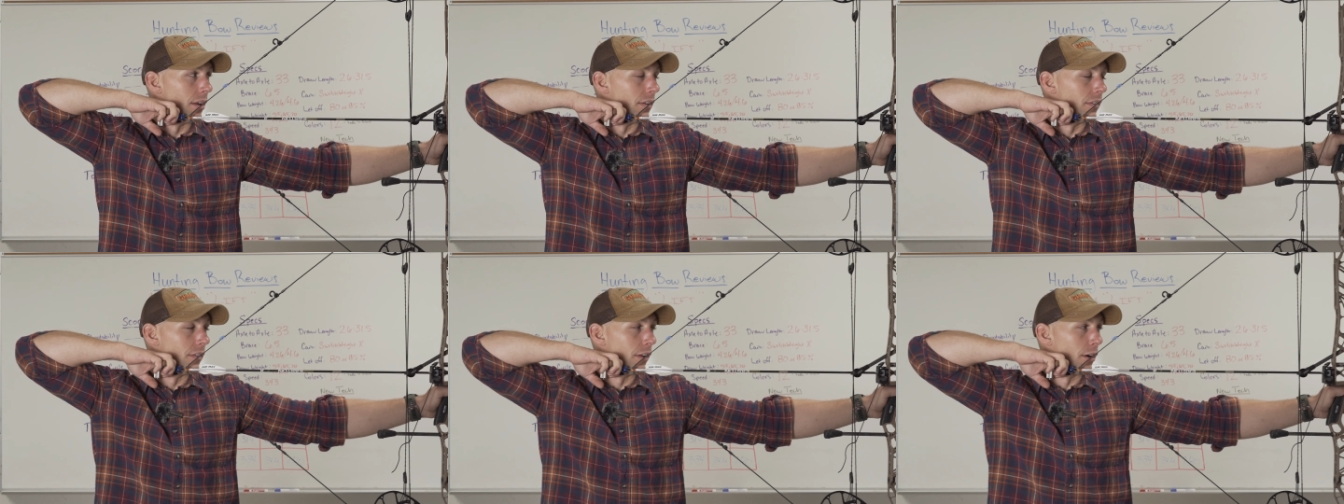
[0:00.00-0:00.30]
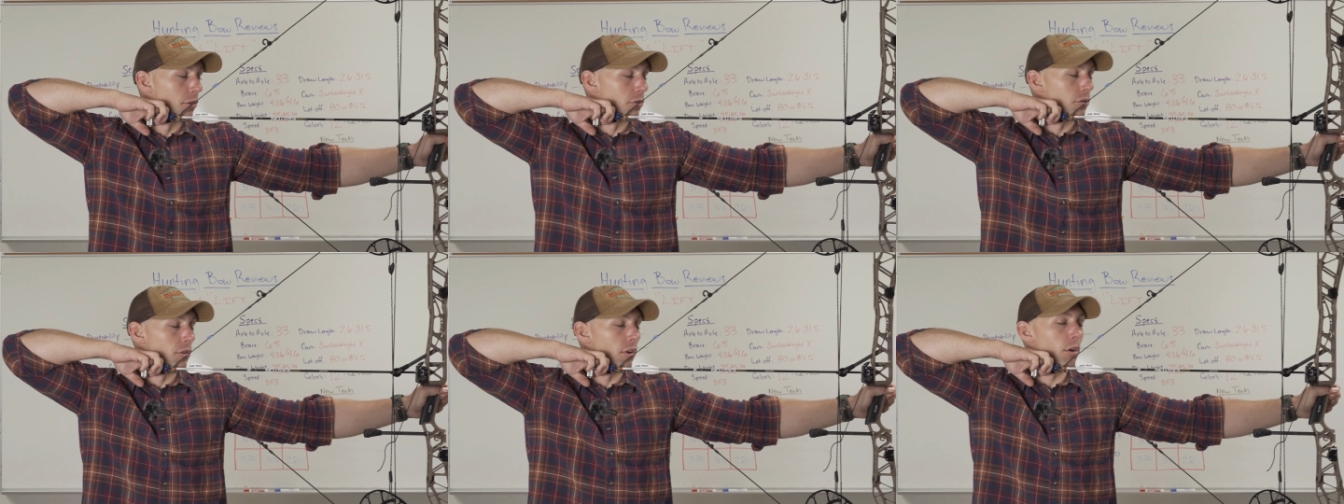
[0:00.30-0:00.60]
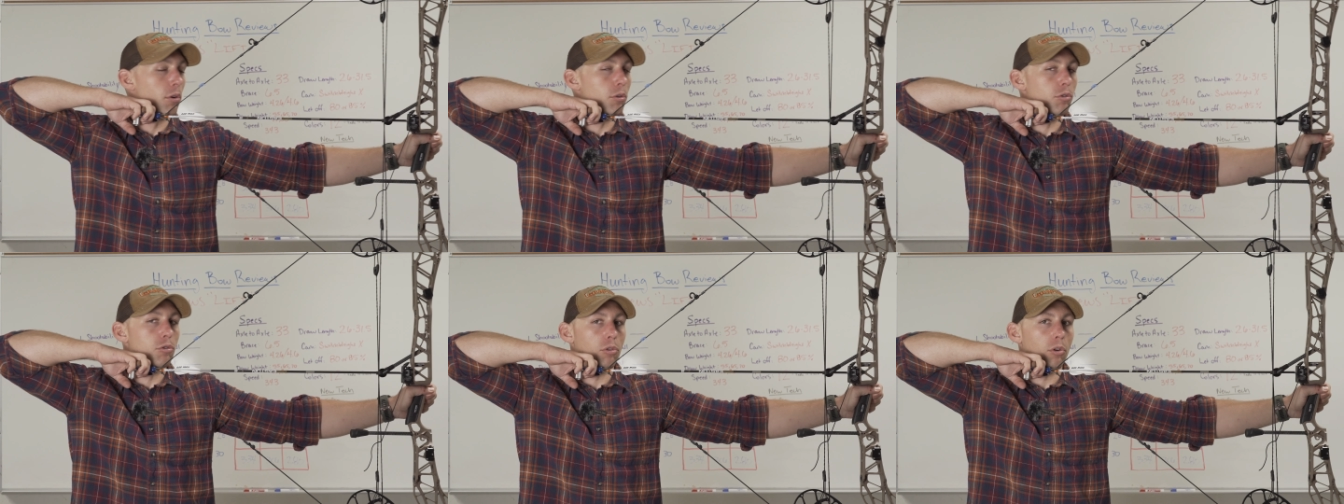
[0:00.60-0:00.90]
There's
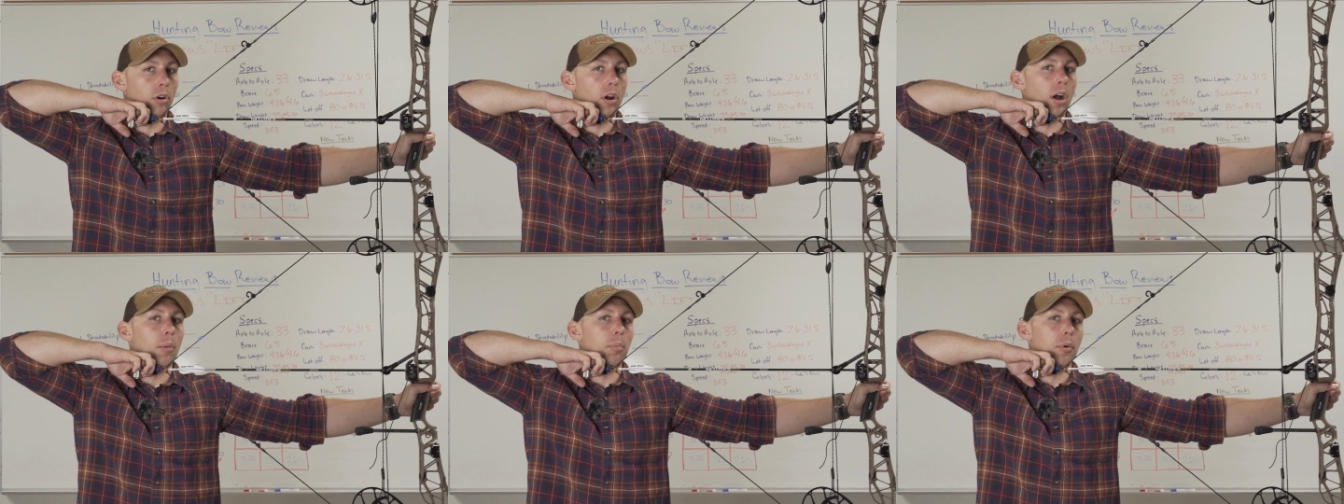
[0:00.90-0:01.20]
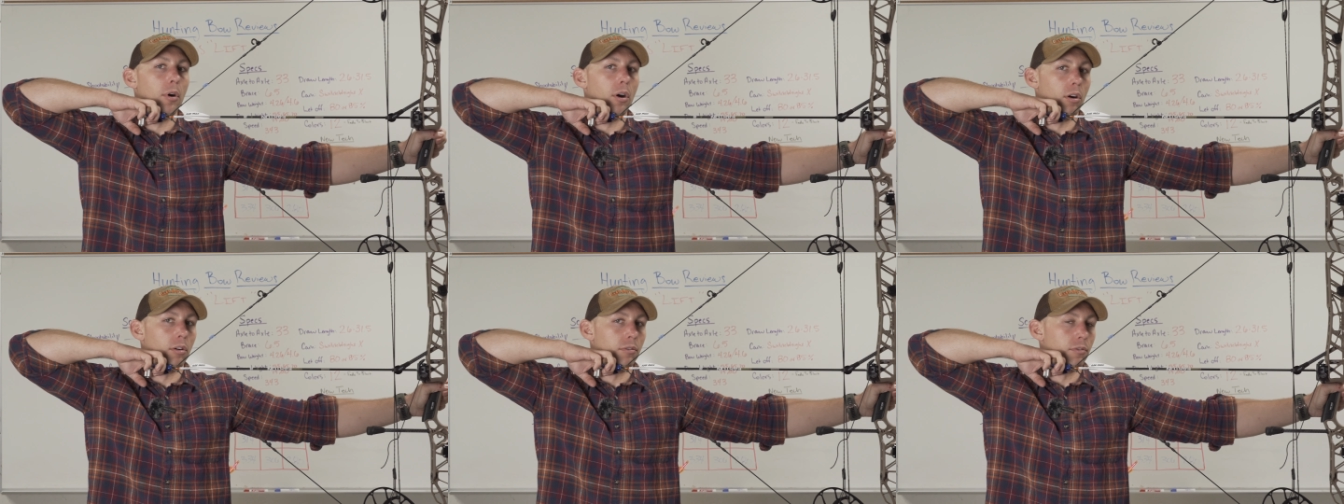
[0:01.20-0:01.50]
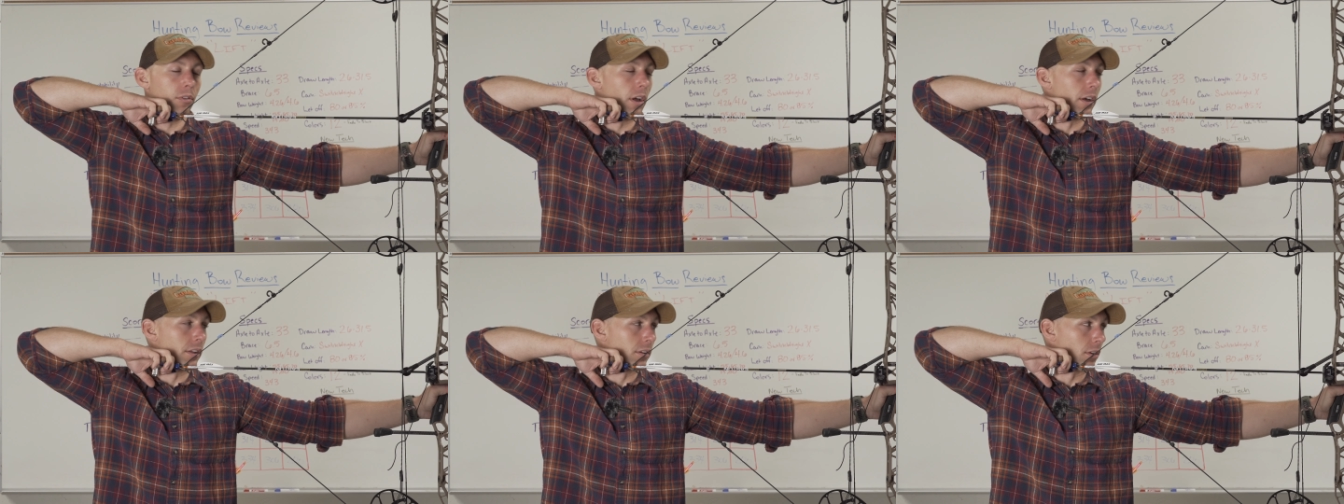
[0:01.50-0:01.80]
no drop
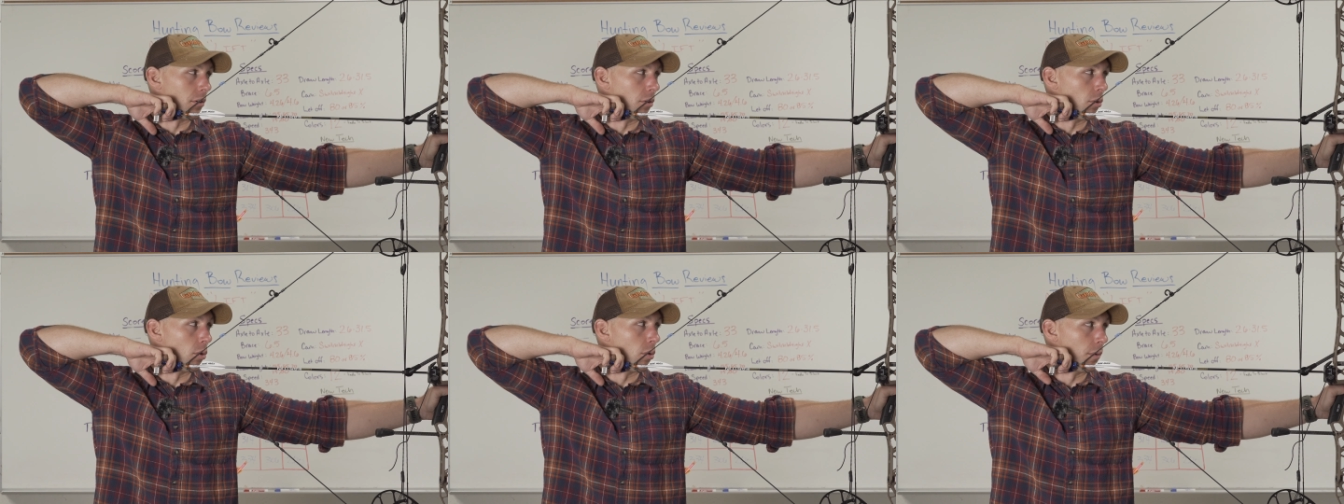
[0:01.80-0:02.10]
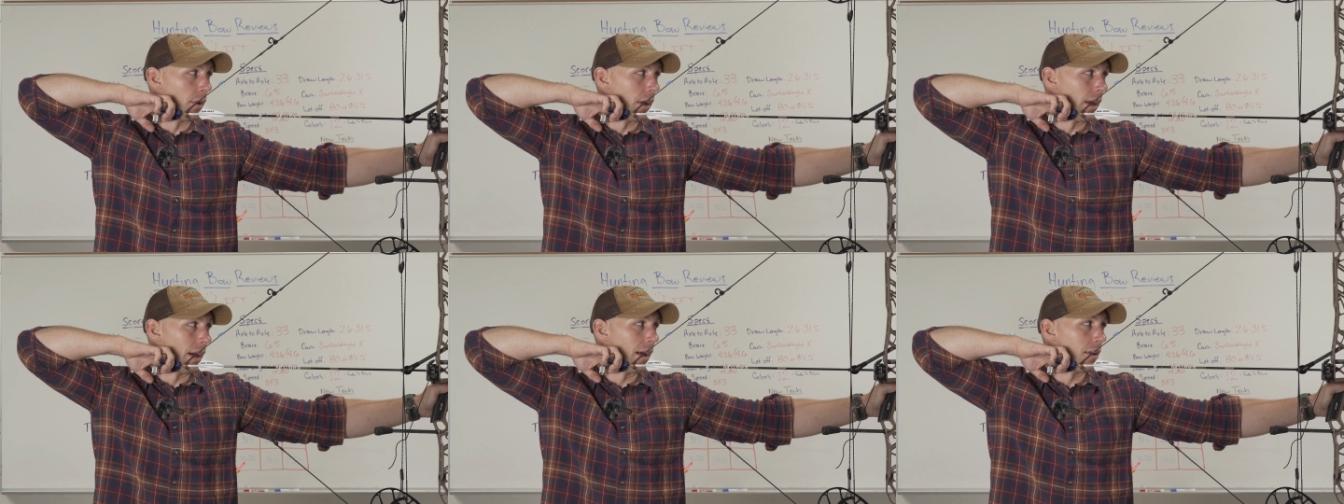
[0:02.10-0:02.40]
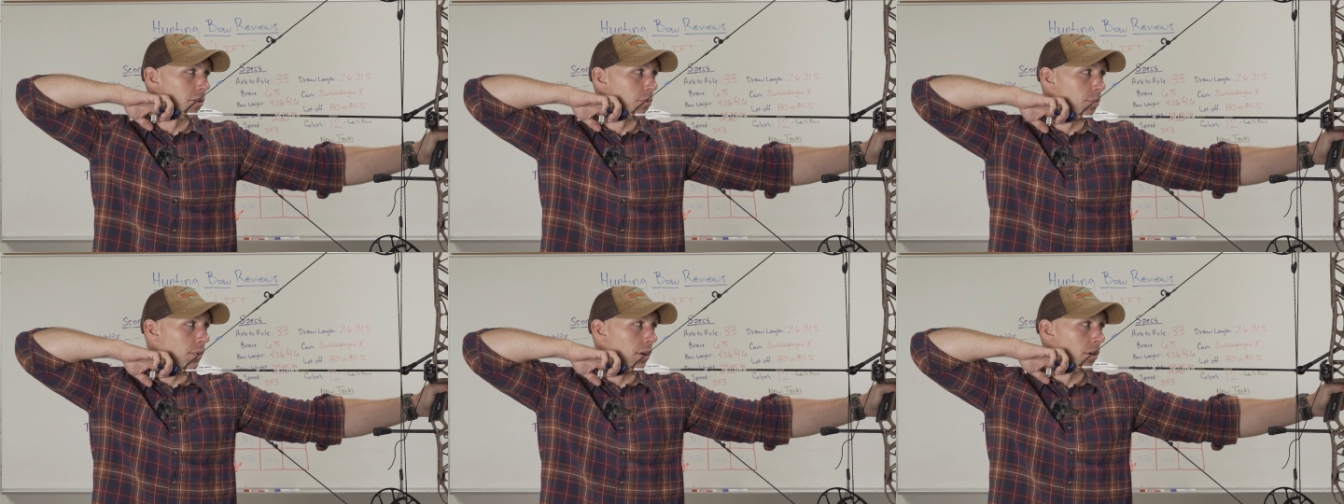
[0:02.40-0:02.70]
off like there normally
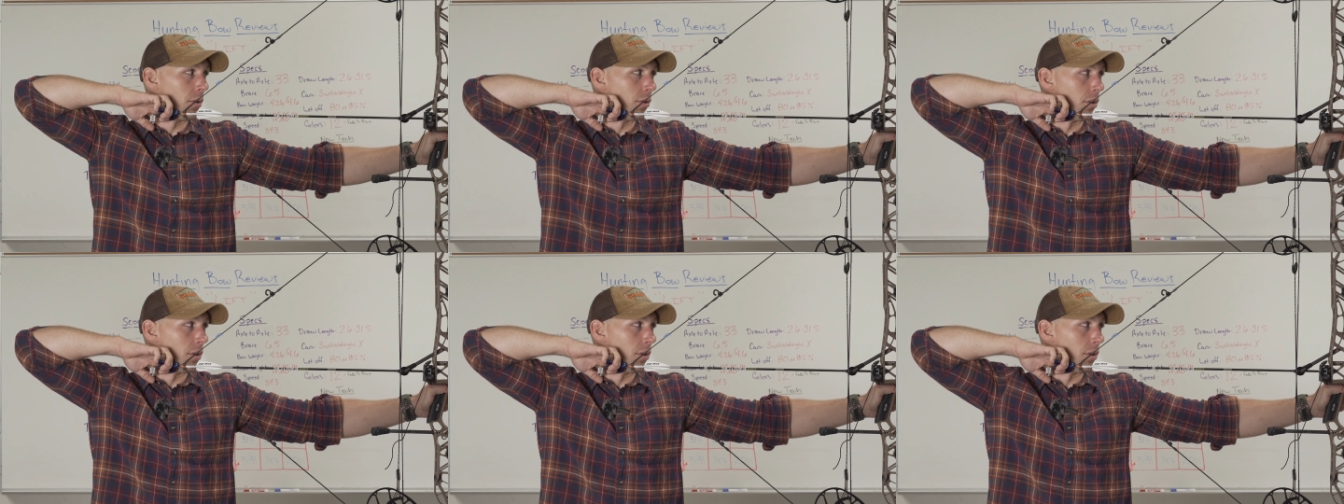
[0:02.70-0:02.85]
has been